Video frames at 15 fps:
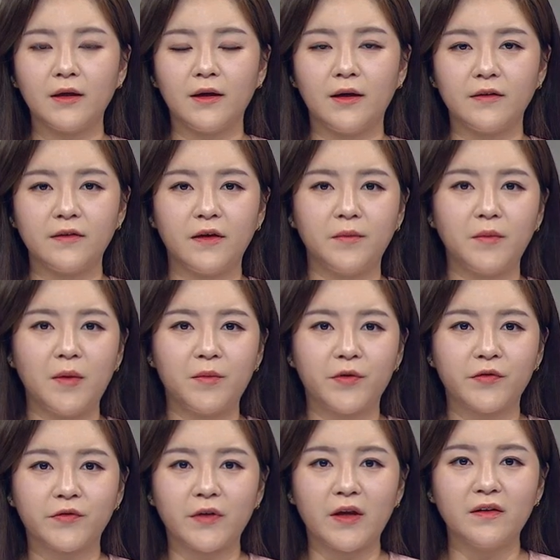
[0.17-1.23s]
ASEAN
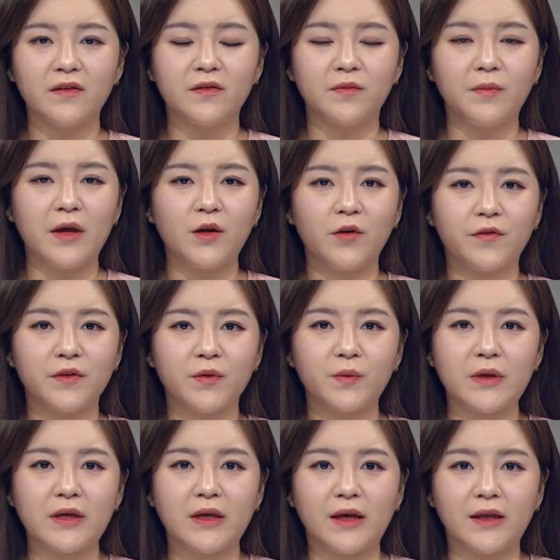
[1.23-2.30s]
member states met over the
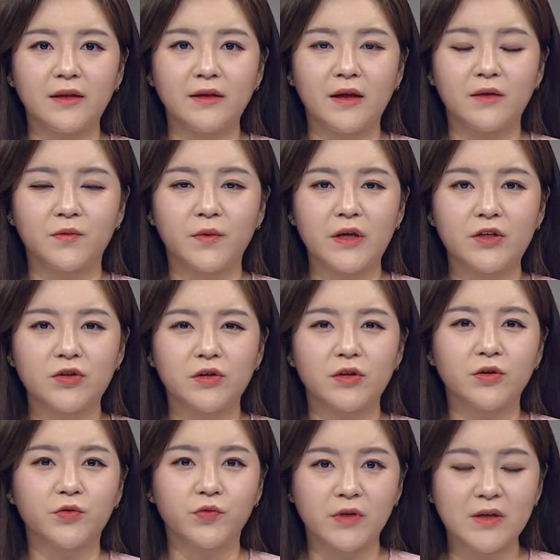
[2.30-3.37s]
weekend and reached an
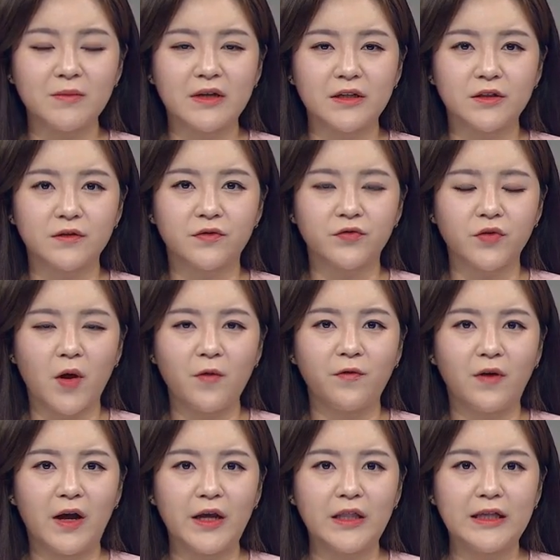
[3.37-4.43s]
agreement to stop
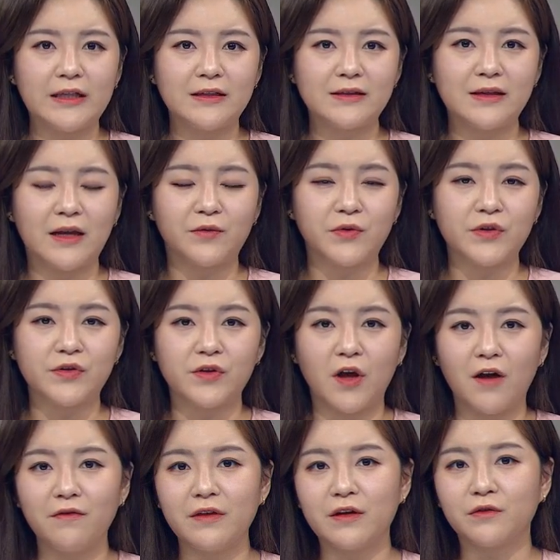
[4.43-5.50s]
violence and
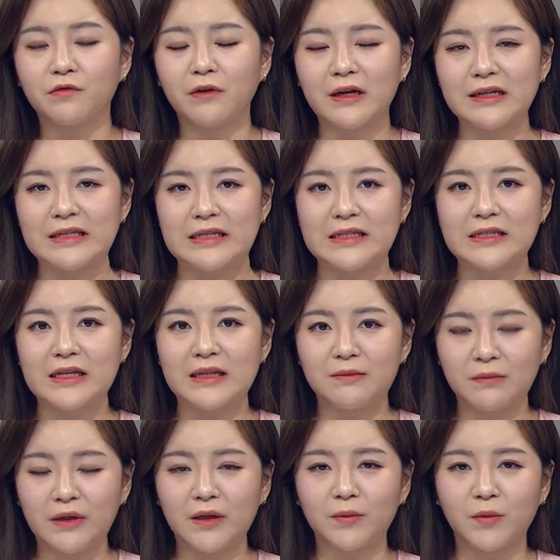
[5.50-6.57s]
resolve the crisis
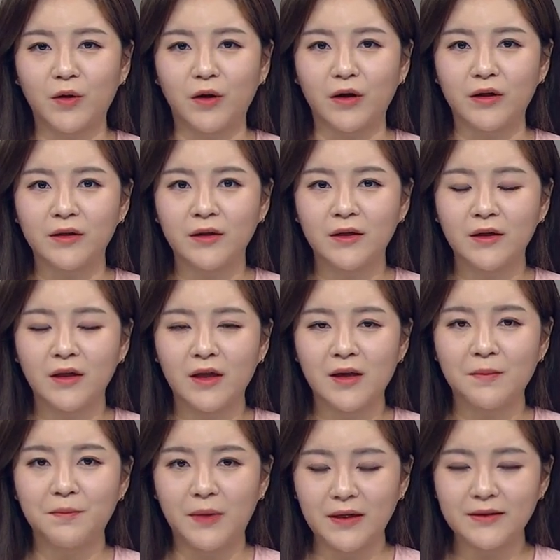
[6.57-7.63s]
in Myanmar.
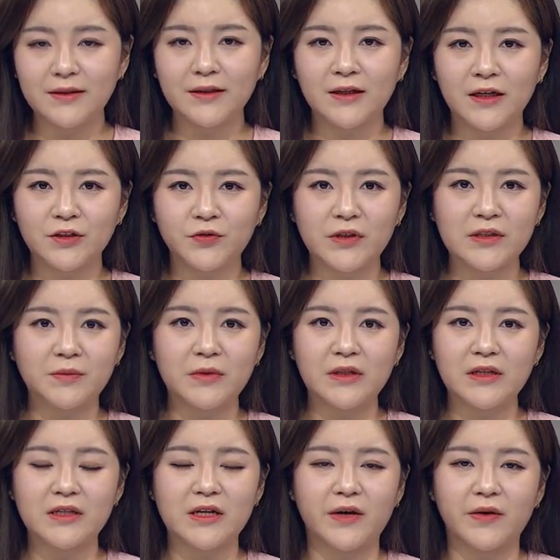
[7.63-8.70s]
But the country's
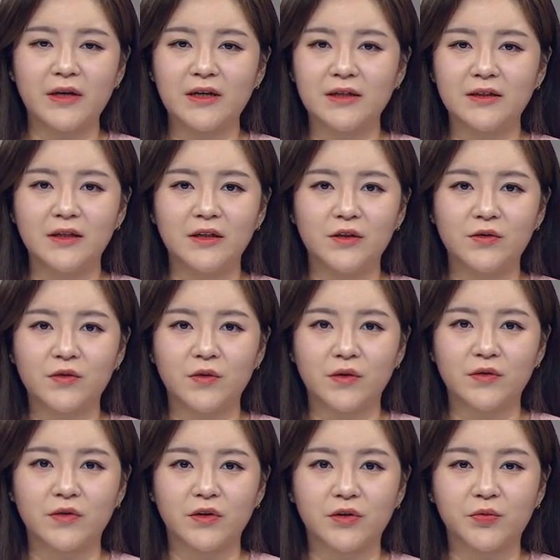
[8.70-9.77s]
military continues to
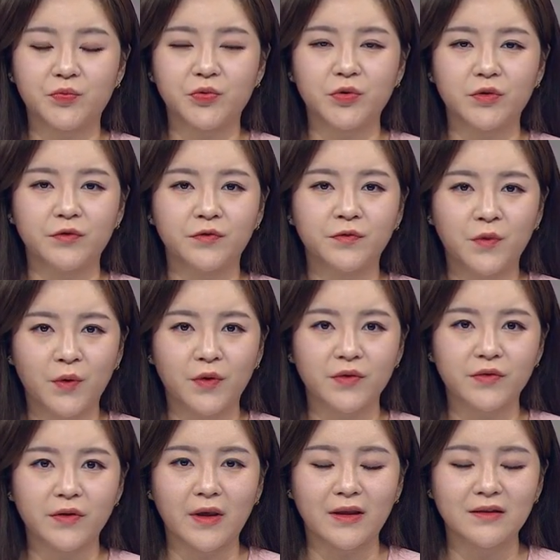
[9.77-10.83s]
exert brutal
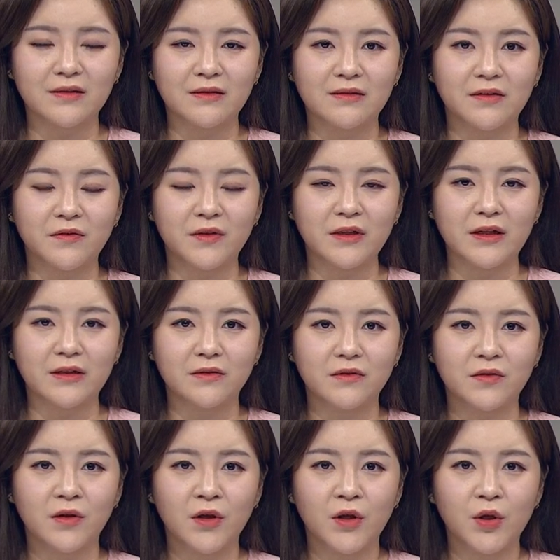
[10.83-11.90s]
force against the
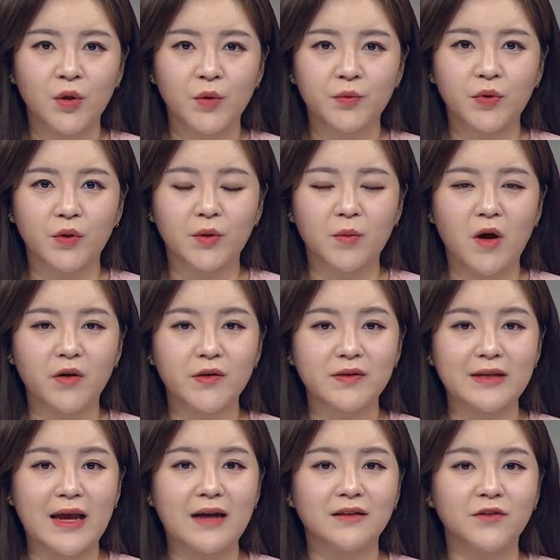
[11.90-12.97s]
civilians. Pro
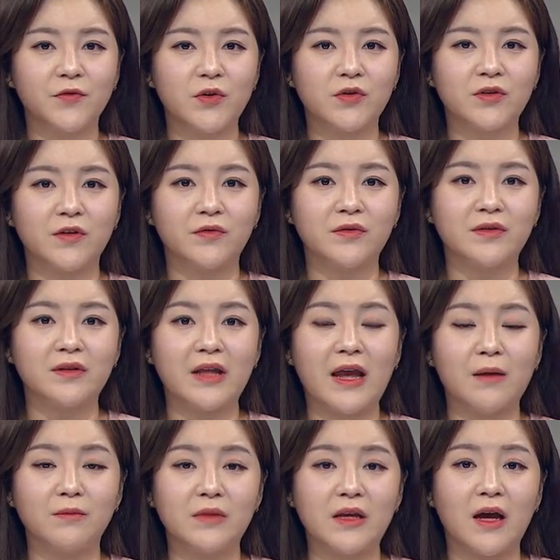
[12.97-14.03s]
democracy activists have
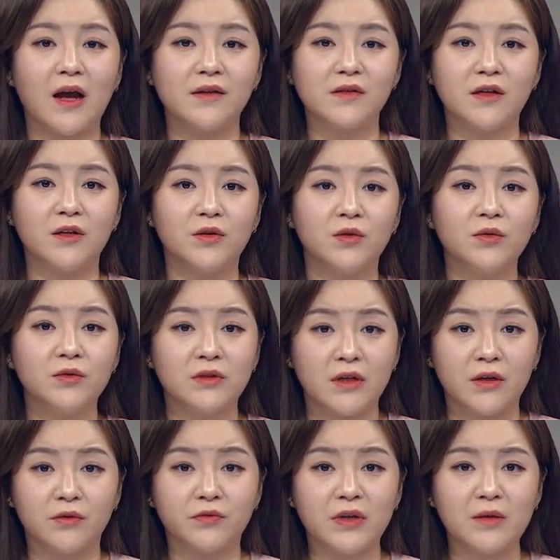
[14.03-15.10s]
slammed the ASEAN
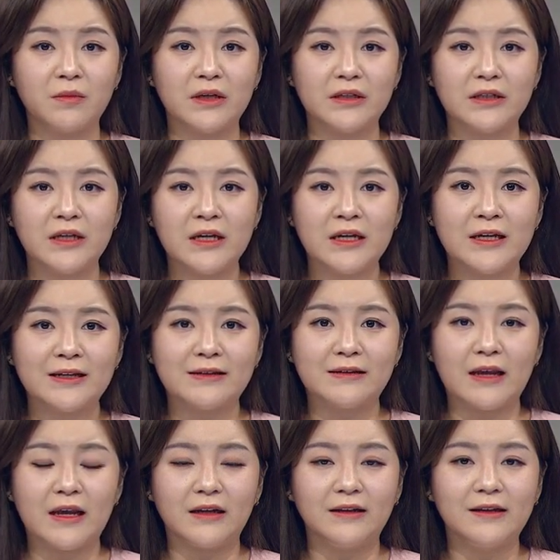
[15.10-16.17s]
junta agreement,
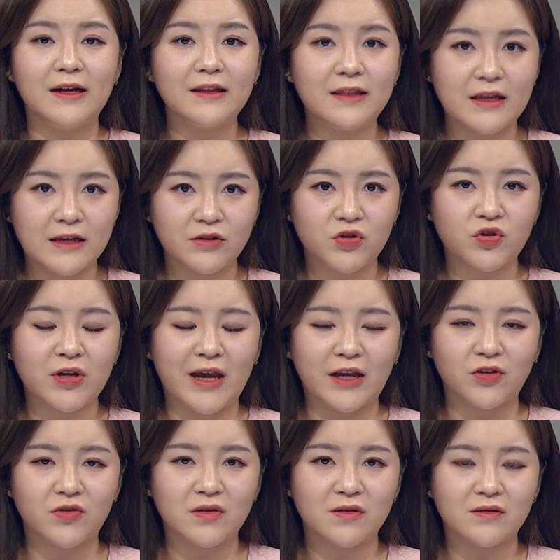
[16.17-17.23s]
saying nothing has
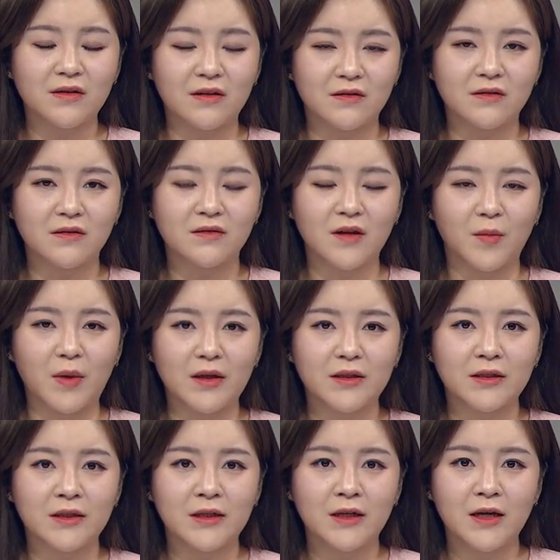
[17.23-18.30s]
changed since the
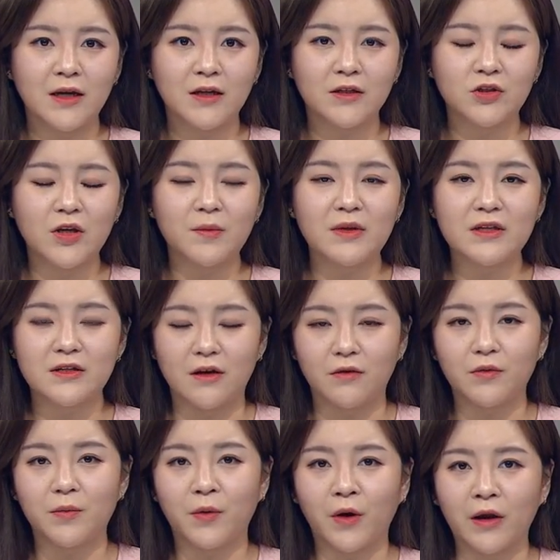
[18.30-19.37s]
summit. Choi Min-jung
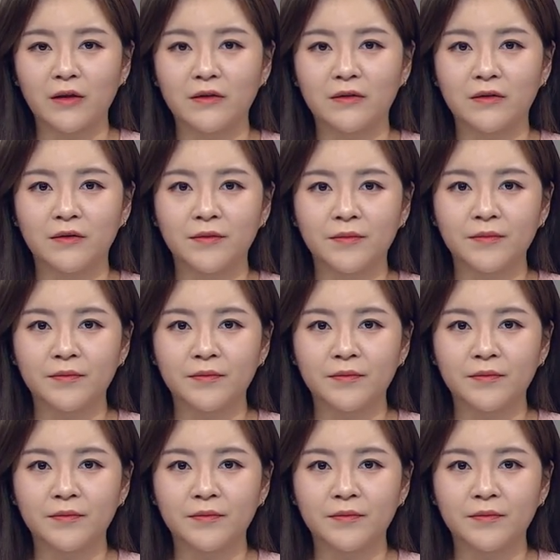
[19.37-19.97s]
reports.